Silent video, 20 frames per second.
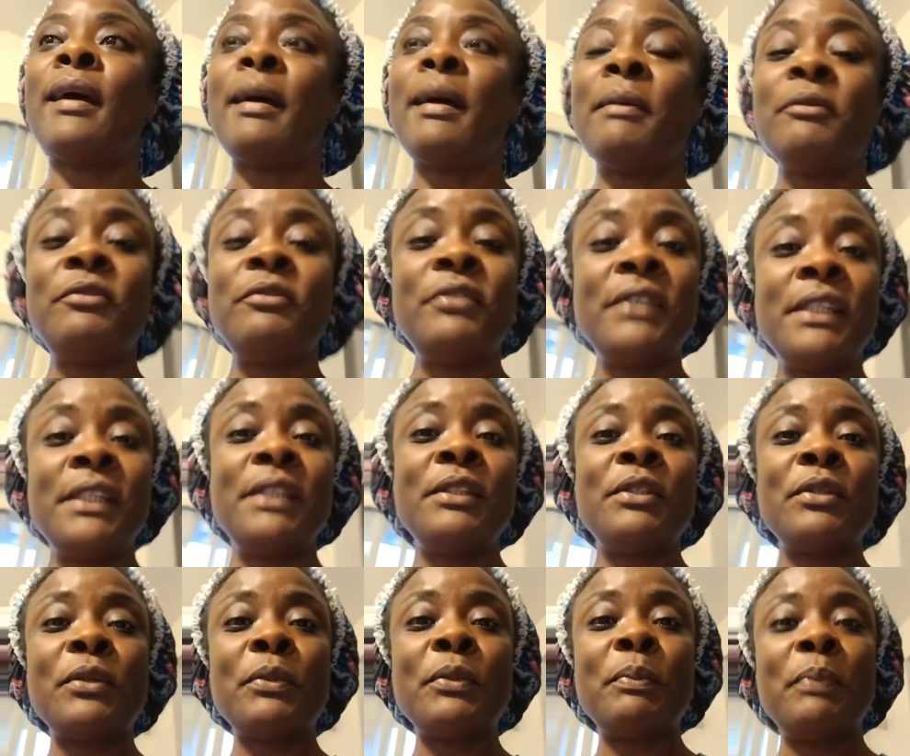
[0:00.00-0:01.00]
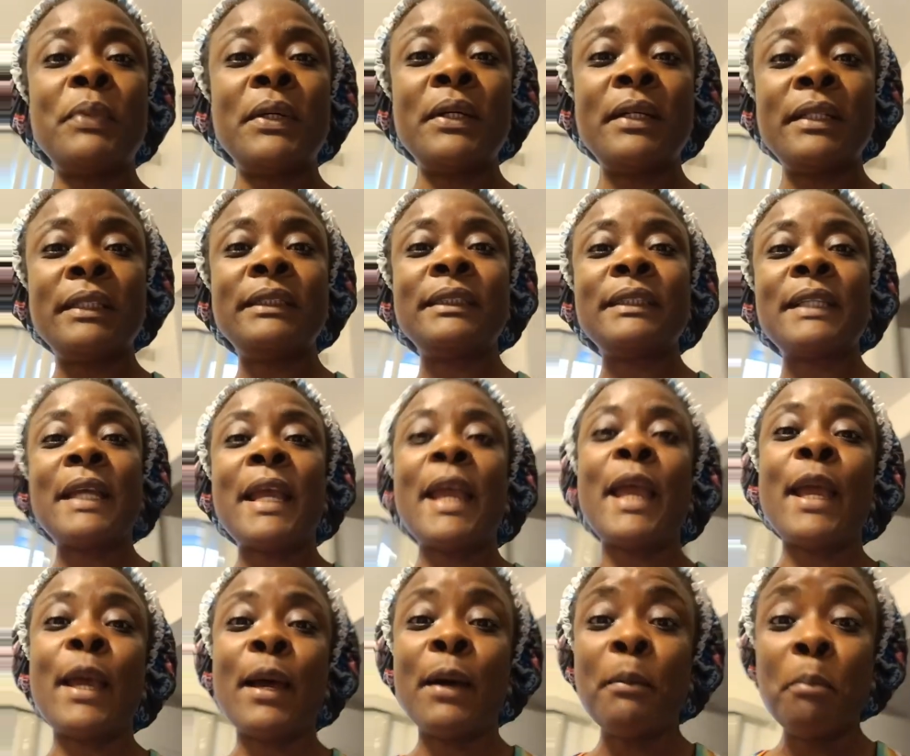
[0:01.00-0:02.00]
I'm finna to put
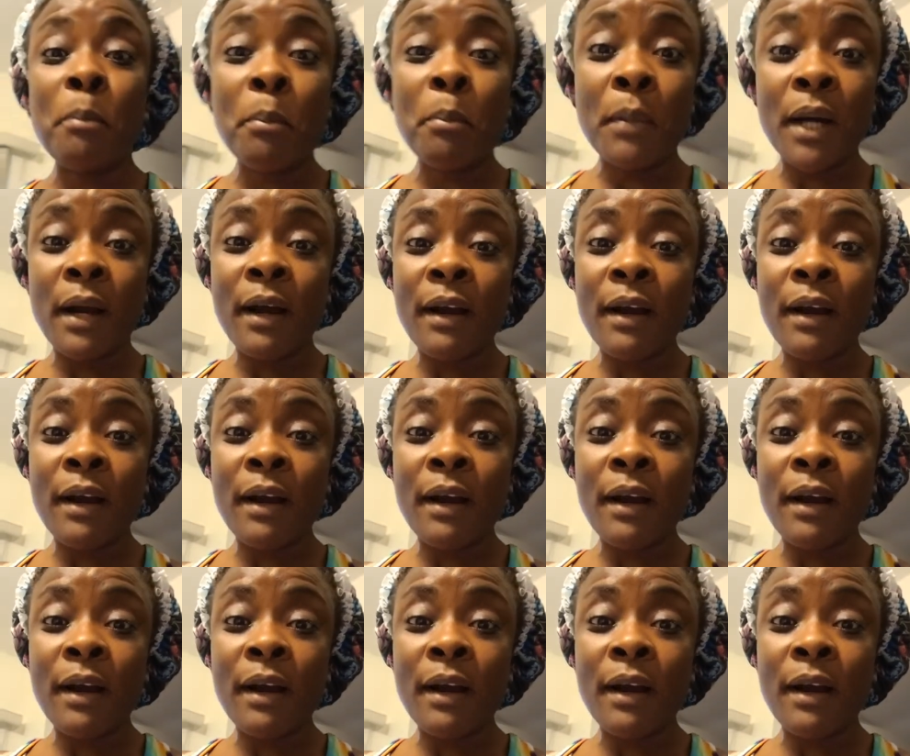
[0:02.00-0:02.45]
M